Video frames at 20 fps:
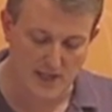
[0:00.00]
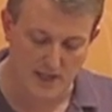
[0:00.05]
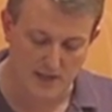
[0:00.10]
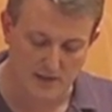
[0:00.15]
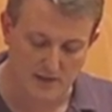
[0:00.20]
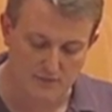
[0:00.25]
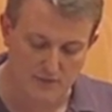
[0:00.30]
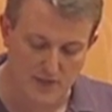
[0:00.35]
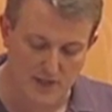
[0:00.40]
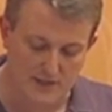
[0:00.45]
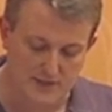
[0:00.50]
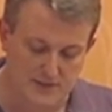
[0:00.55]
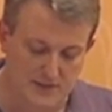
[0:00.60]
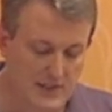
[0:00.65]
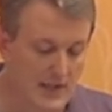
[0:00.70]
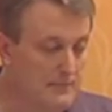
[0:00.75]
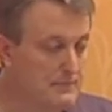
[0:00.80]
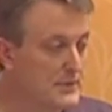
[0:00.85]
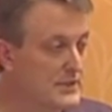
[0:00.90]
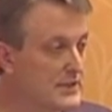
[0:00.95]
and advance
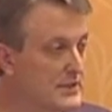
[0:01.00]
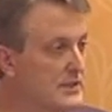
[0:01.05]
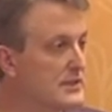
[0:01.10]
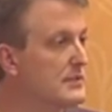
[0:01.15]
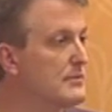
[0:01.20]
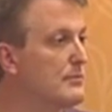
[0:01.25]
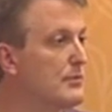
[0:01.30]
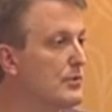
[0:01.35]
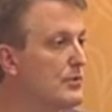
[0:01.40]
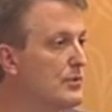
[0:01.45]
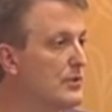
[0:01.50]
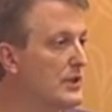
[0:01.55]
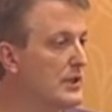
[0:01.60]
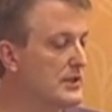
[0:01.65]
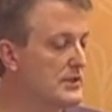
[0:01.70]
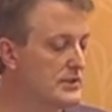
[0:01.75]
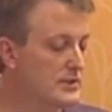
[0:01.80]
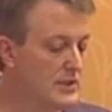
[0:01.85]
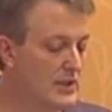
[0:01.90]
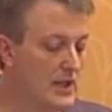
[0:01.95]
skepticism through
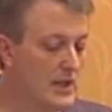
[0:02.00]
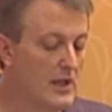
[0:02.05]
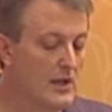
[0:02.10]
this,